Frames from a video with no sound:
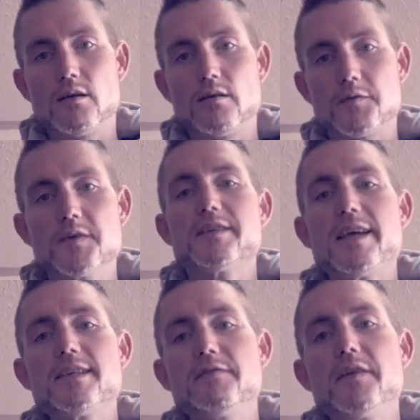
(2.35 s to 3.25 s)
for
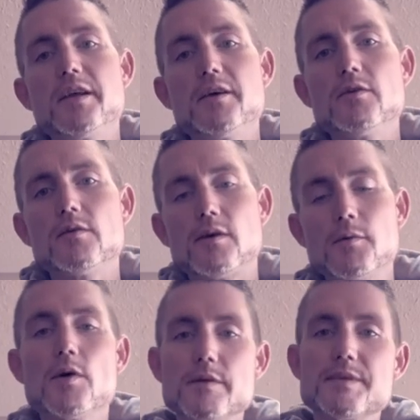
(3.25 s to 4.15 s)
today's video, I'm
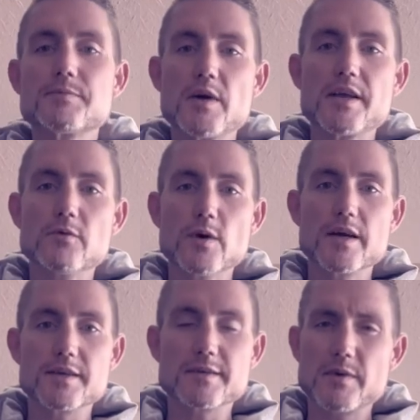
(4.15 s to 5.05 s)
going to be spreading
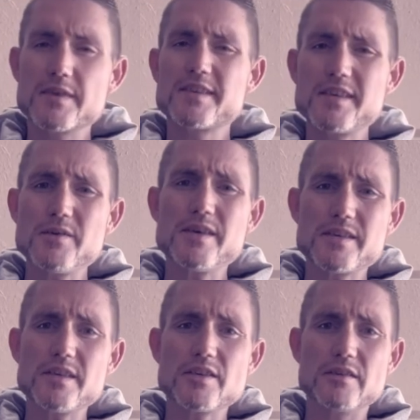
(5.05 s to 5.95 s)
awareness about a serious
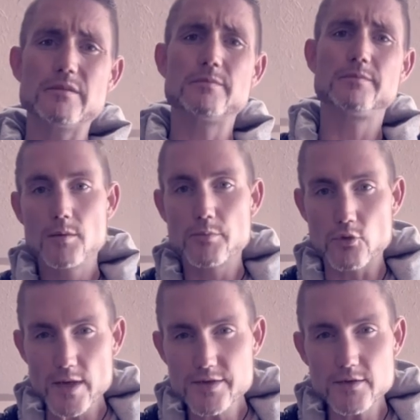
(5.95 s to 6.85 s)
issue:
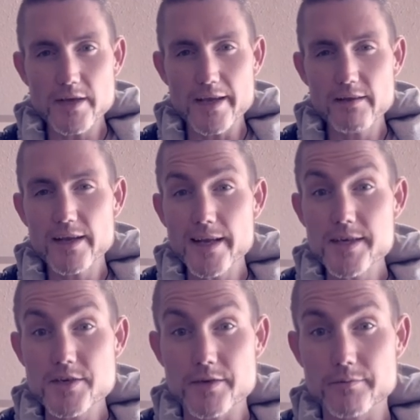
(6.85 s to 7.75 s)
parental
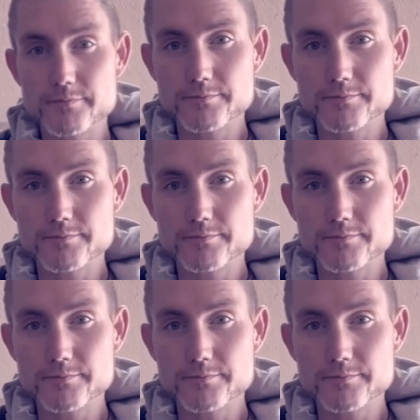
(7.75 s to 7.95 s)
alienation.